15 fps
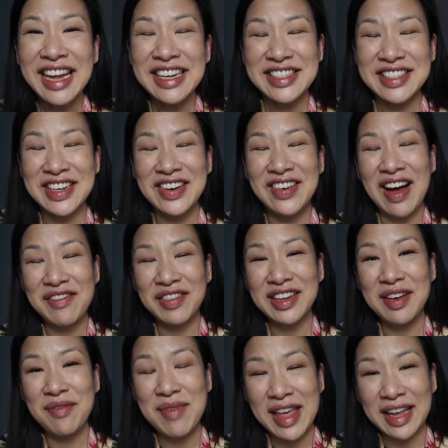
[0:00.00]
So I'm
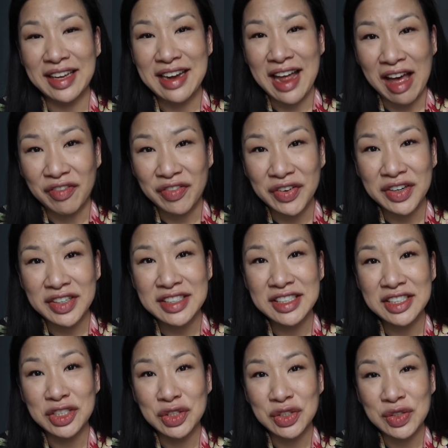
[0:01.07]
gonna make an effort
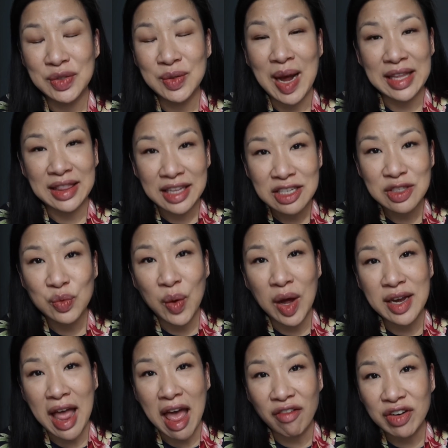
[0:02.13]
to do at least
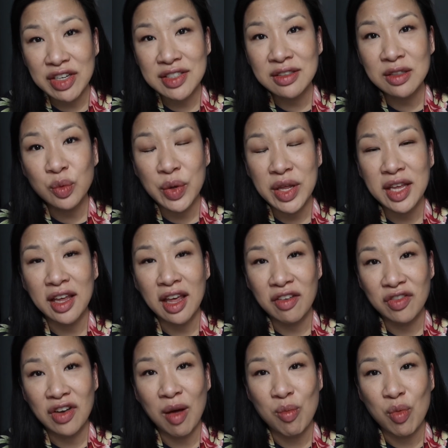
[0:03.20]
one every single week,
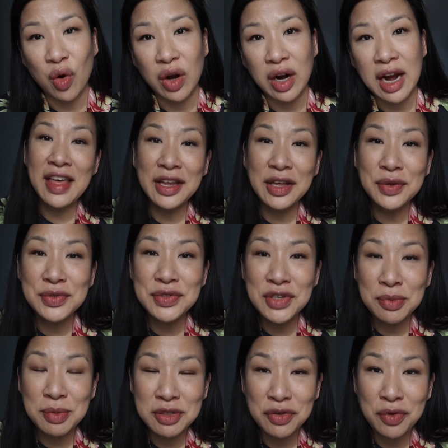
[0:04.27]
if not more. Thank you so
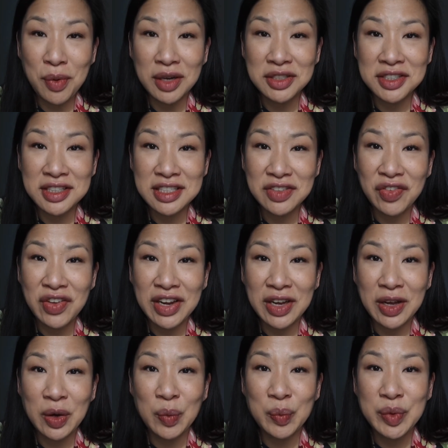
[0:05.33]
much for watching this
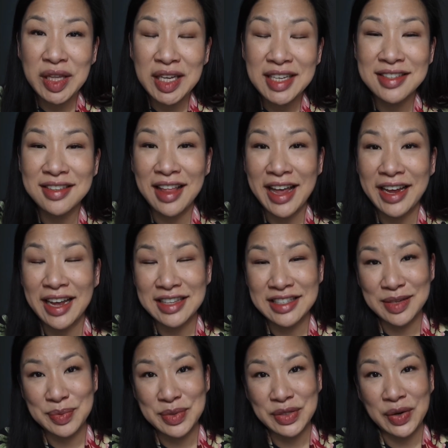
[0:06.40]
video. Please like and
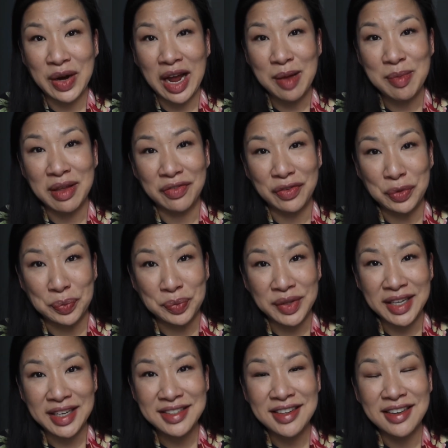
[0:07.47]
subscribe if you
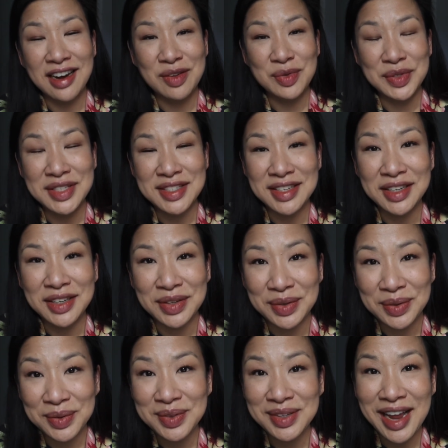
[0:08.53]
please, and I will see
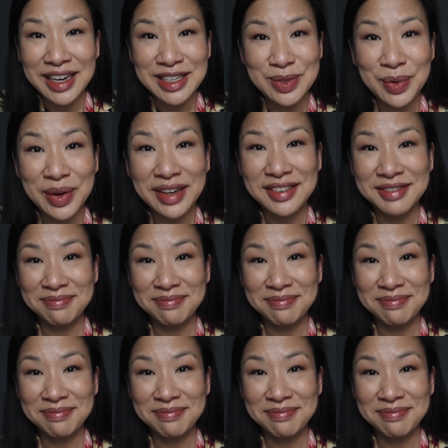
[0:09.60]
you next week.